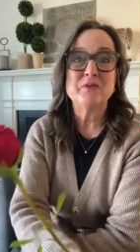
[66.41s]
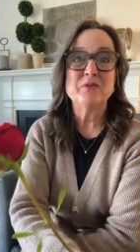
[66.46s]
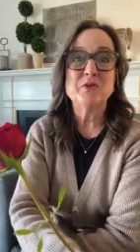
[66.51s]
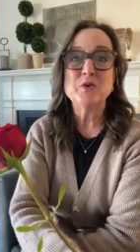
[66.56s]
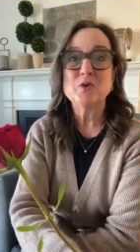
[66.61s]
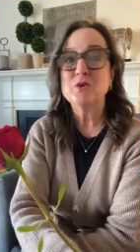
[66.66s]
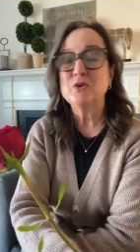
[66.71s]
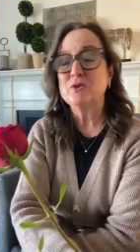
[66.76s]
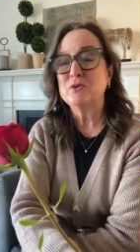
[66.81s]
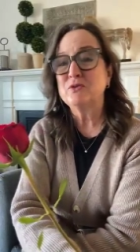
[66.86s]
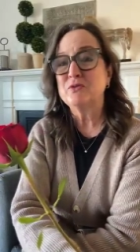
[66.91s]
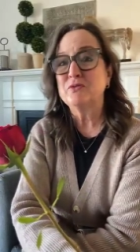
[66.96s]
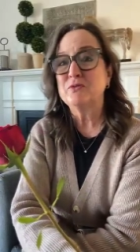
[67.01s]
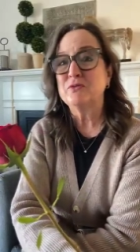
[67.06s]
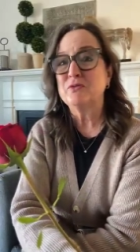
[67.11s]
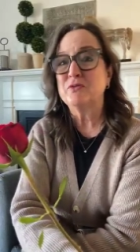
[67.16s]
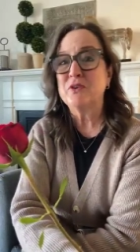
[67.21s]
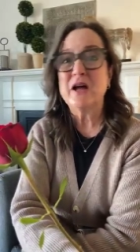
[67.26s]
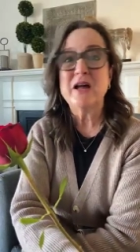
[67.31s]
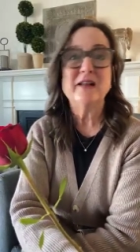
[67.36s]
food,
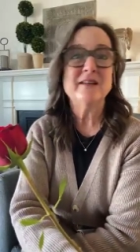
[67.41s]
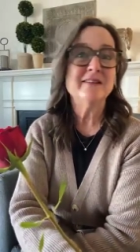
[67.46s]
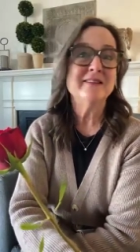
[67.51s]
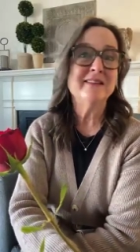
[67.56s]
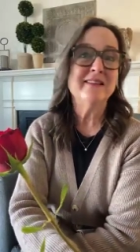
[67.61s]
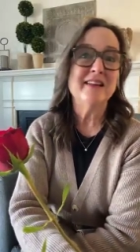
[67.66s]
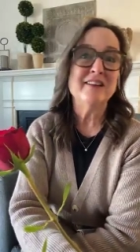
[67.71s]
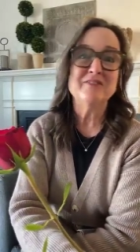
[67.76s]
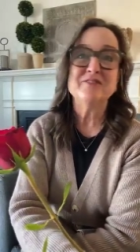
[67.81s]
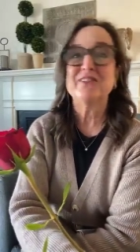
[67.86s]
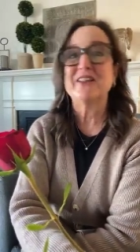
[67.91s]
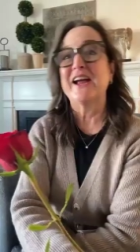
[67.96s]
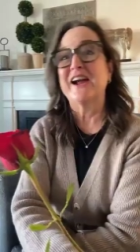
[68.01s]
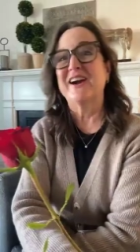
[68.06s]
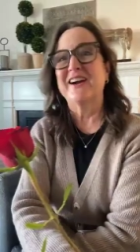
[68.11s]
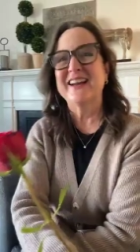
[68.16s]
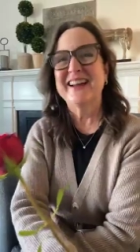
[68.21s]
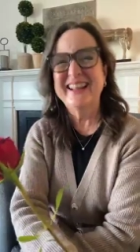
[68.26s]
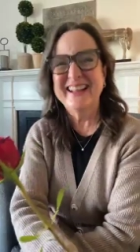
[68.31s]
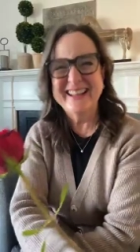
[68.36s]
fun, and
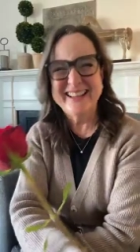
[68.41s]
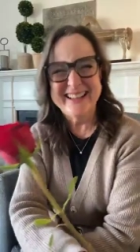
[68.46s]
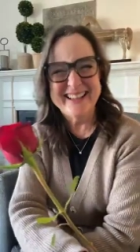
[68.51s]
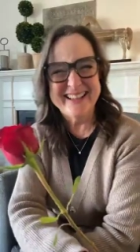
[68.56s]
flair.